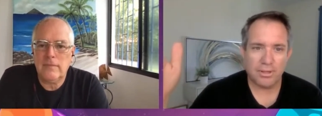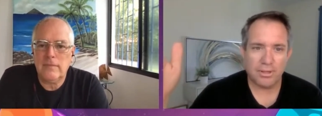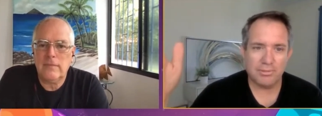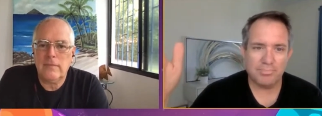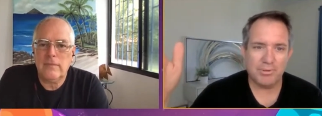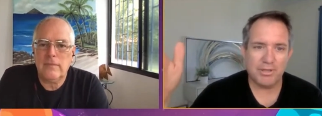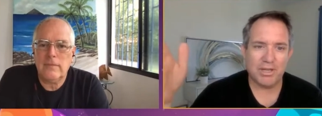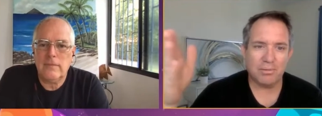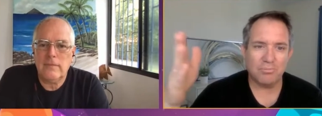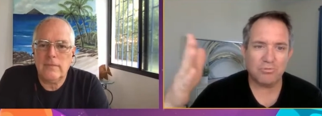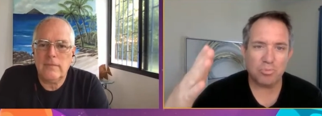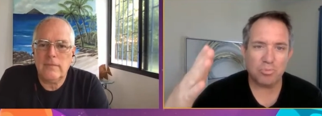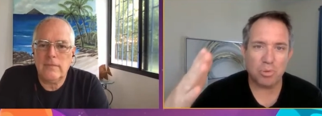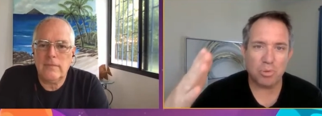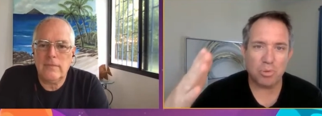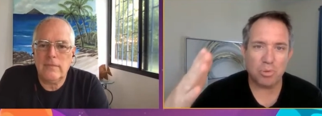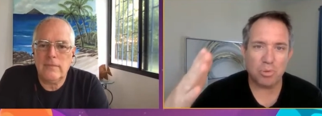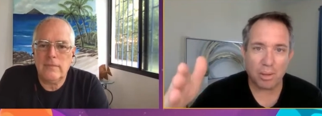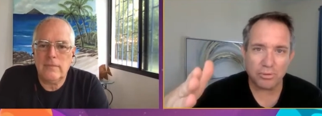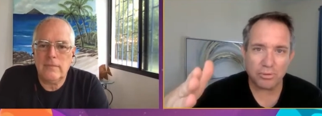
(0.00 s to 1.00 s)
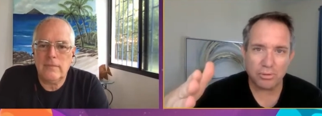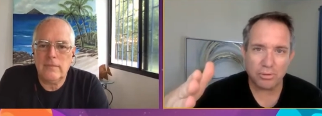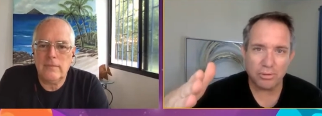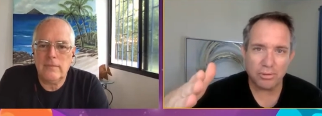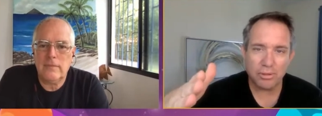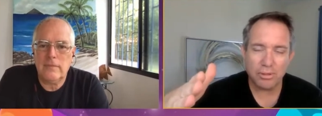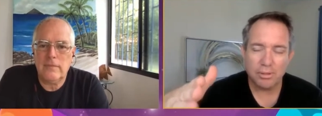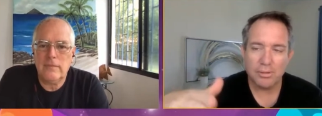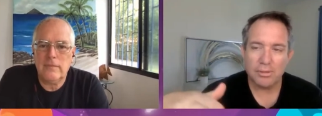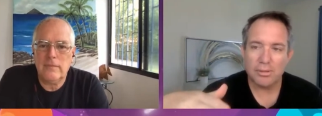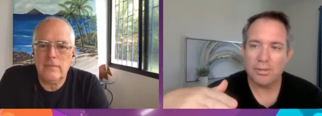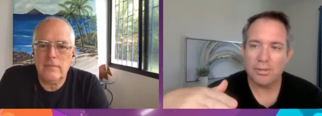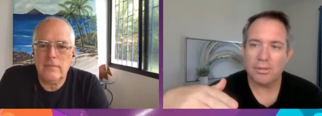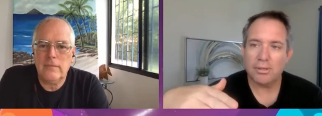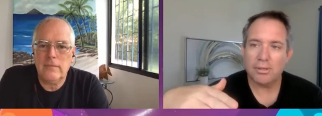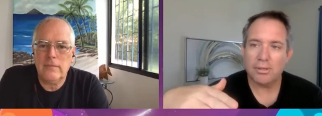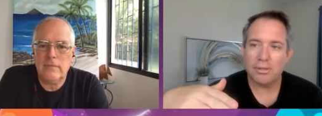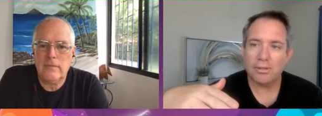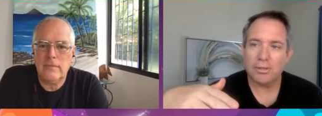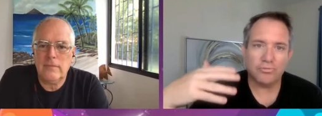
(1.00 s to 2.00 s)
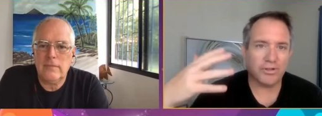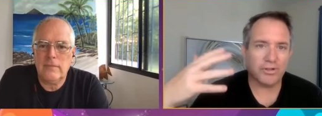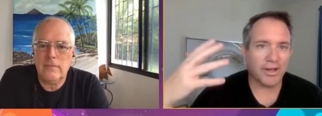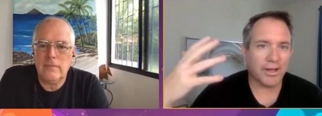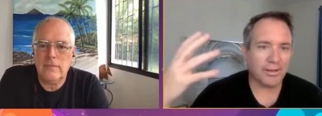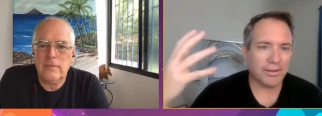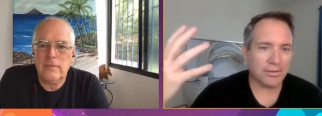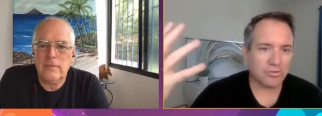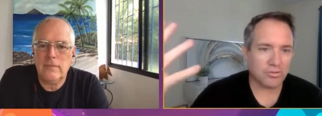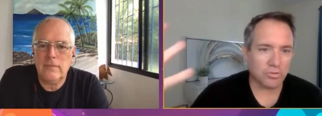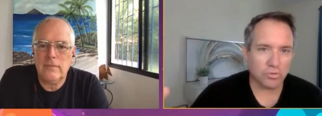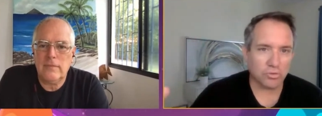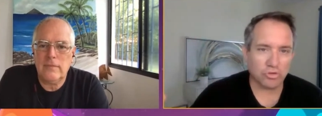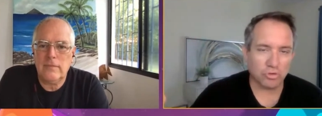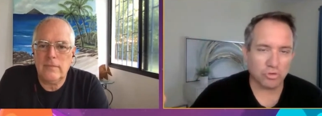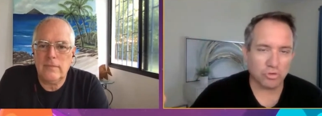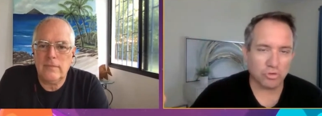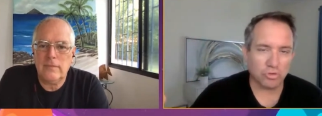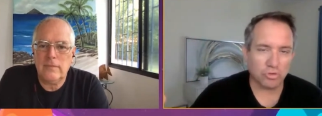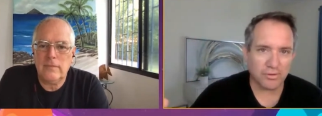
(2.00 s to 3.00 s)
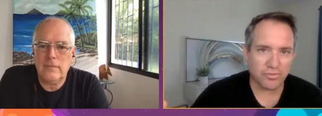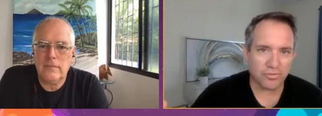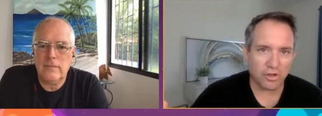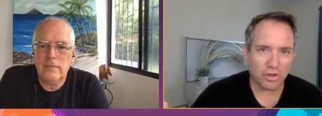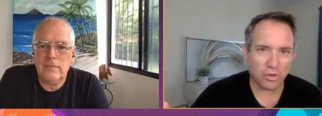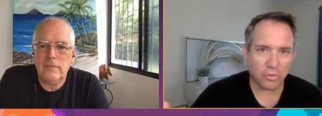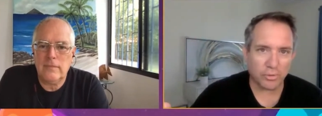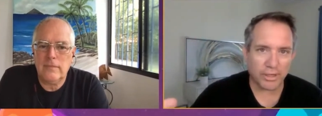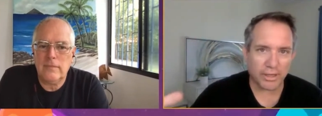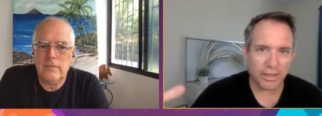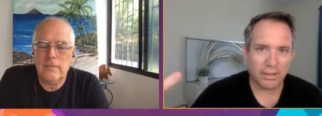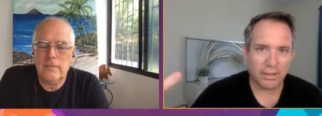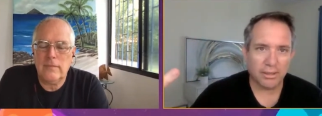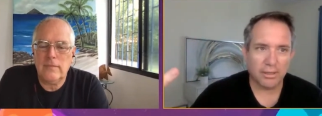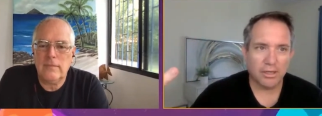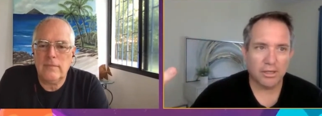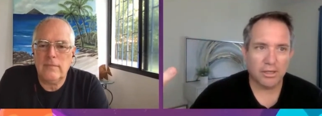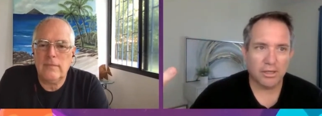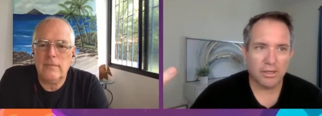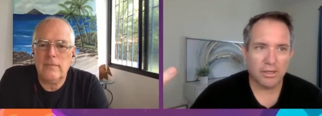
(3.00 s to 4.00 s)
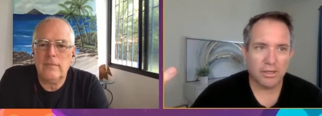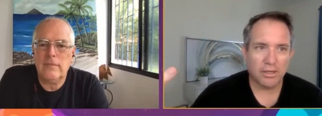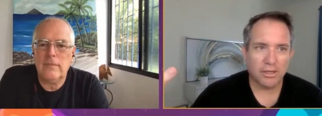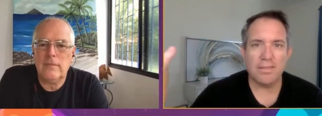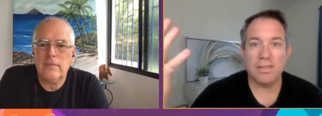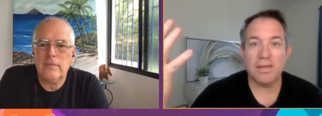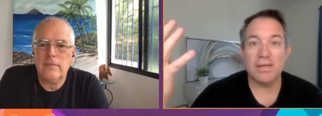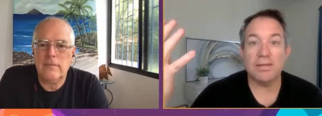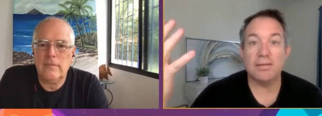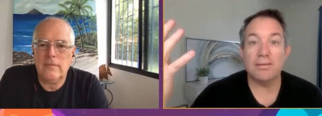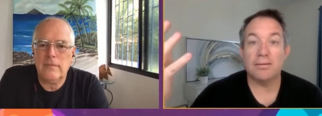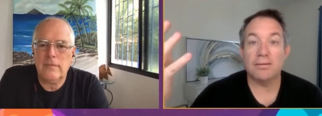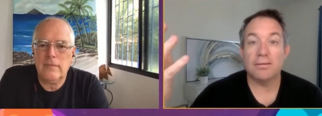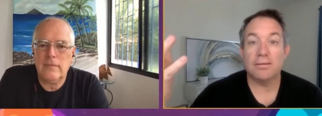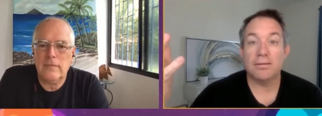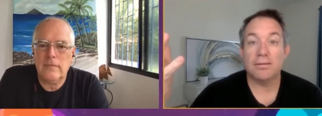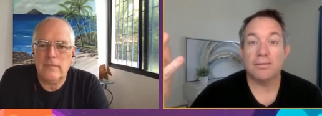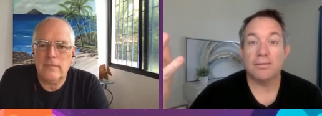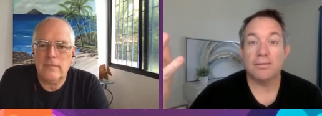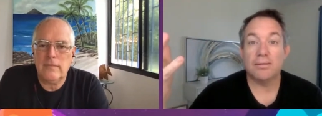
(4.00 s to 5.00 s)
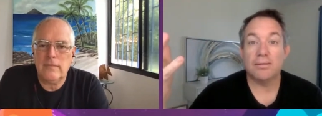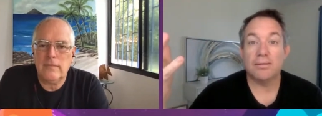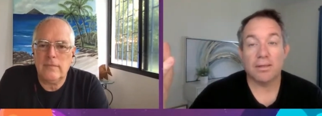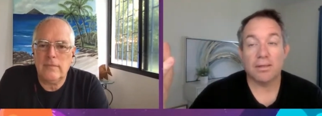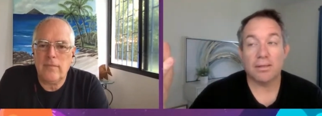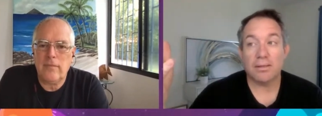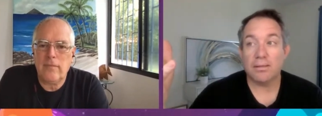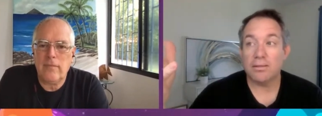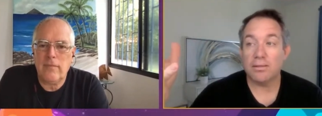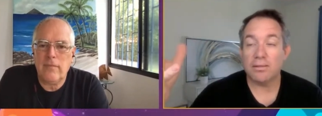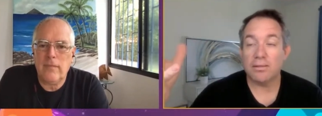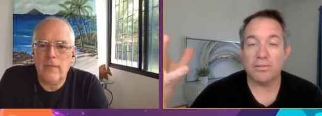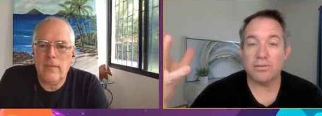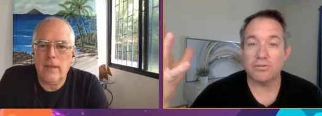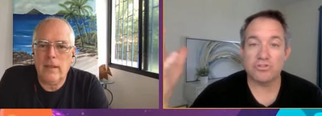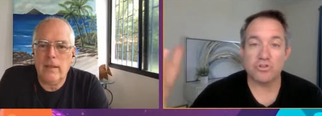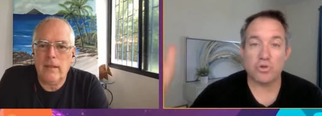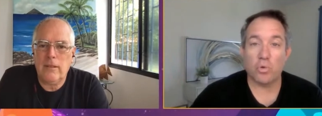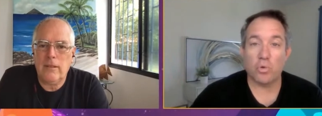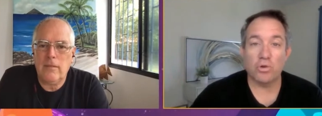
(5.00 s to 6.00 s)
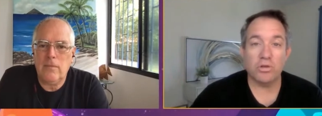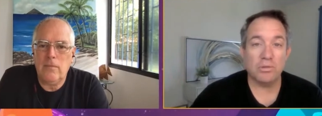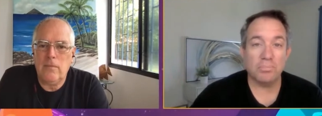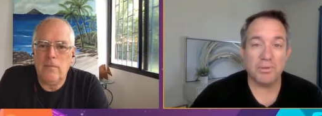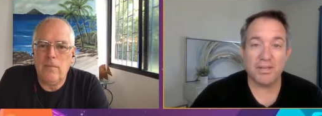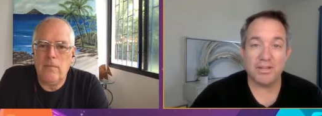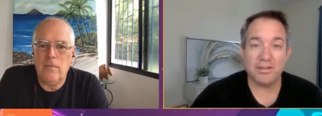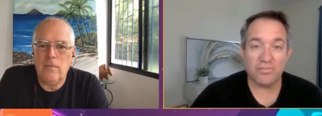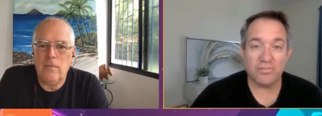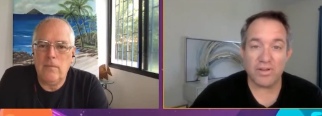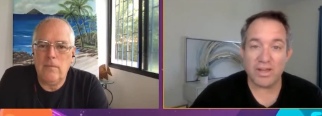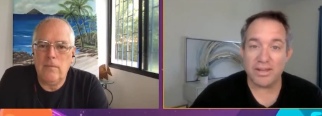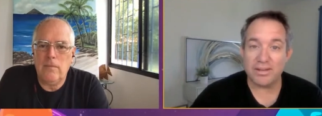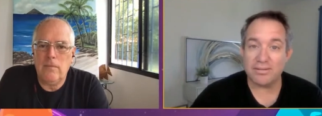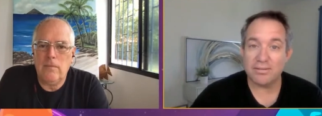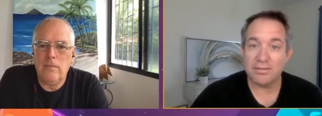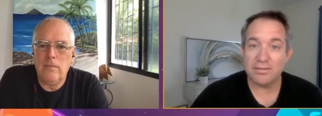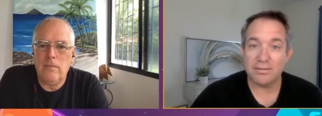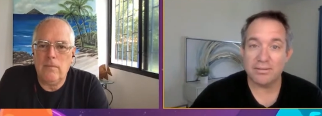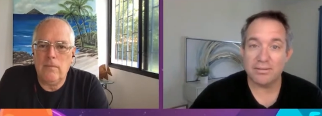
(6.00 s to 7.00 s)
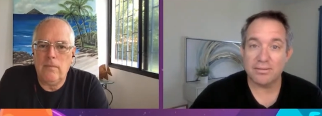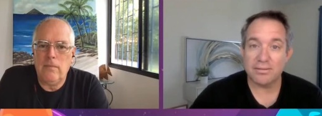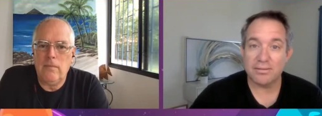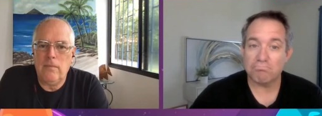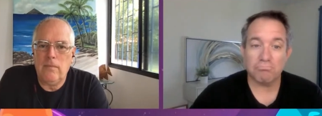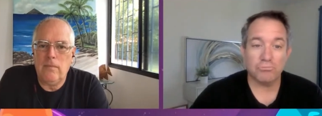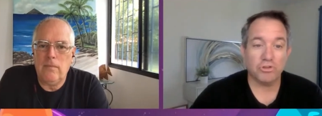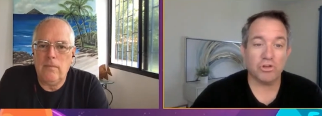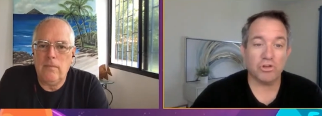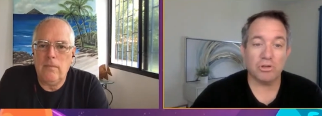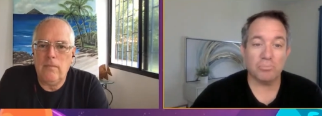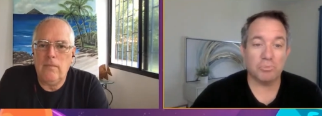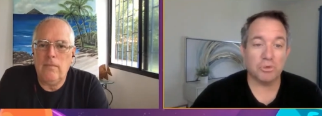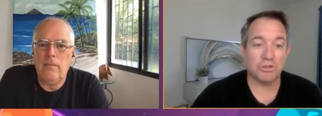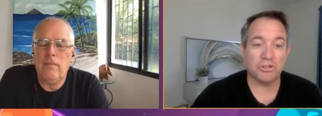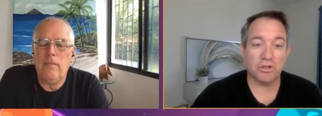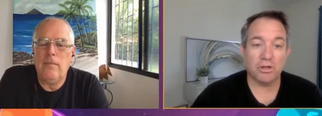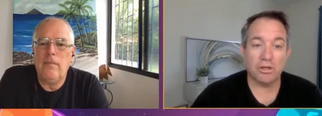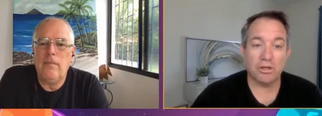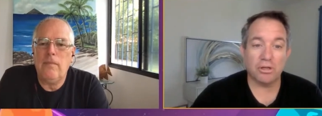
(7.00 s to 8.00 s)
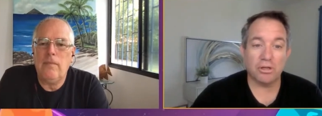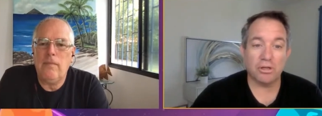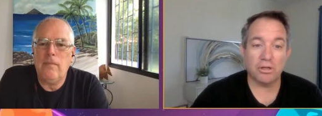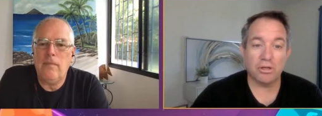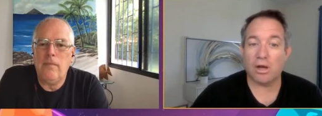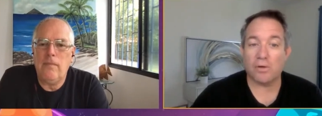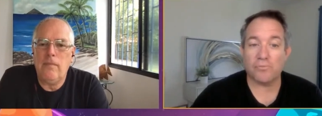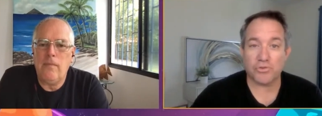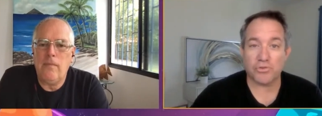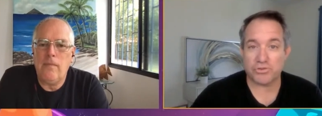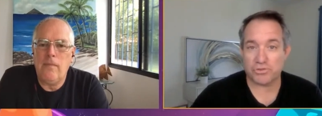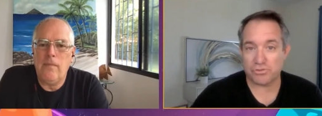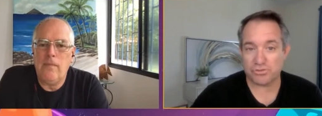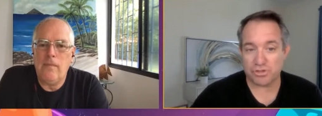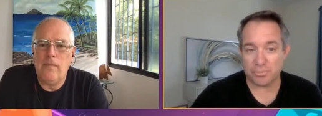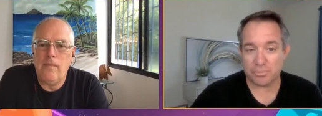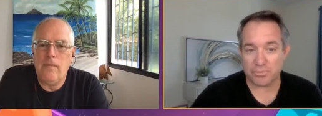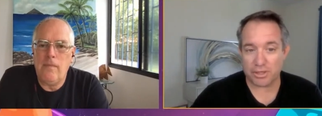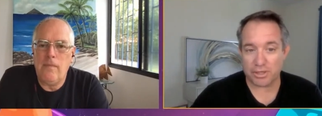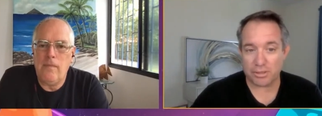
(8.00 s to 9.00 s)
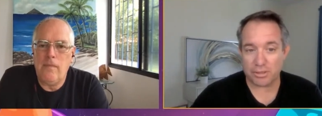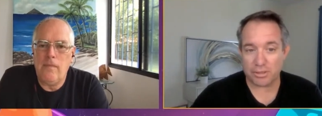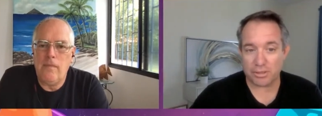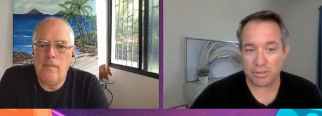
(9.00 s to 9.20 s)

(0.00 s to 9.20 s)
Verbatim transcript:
Speaker 1: It becomes popular. You've got a social media following. And then there's going to be an event. You're going to put down a conference or something.